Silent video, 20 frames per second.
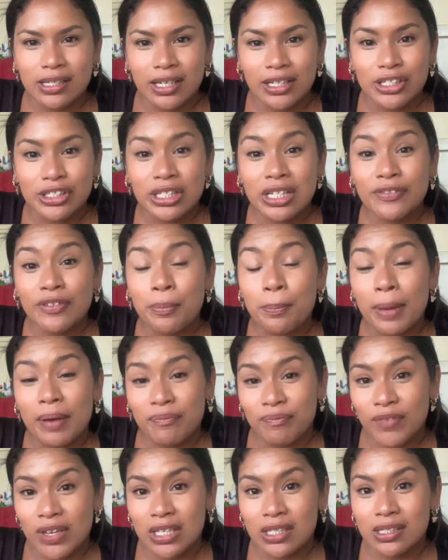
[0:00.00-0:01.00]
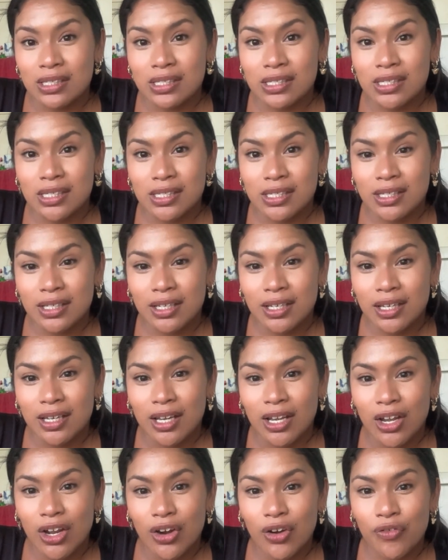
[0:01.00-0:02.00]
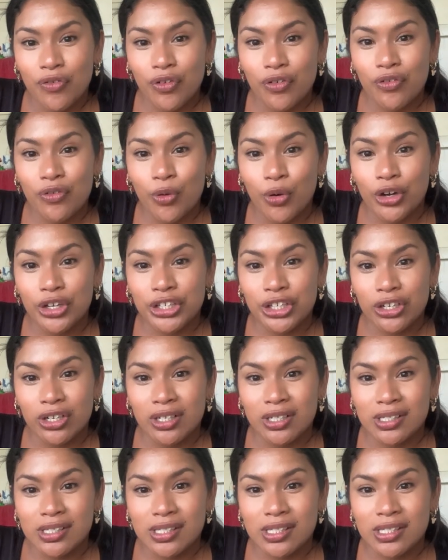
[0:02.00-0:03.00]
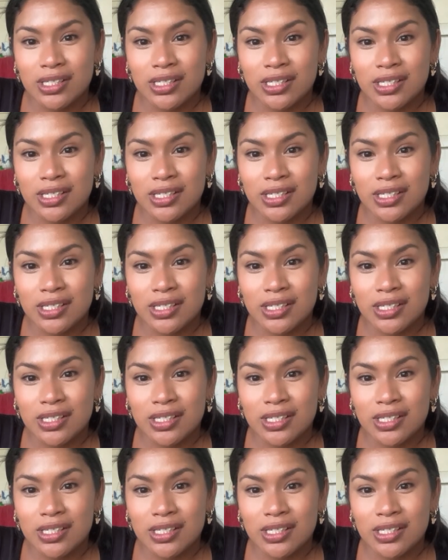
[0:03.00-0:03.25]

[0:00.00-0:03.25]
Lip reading: I used to live in Memphis for 4 years.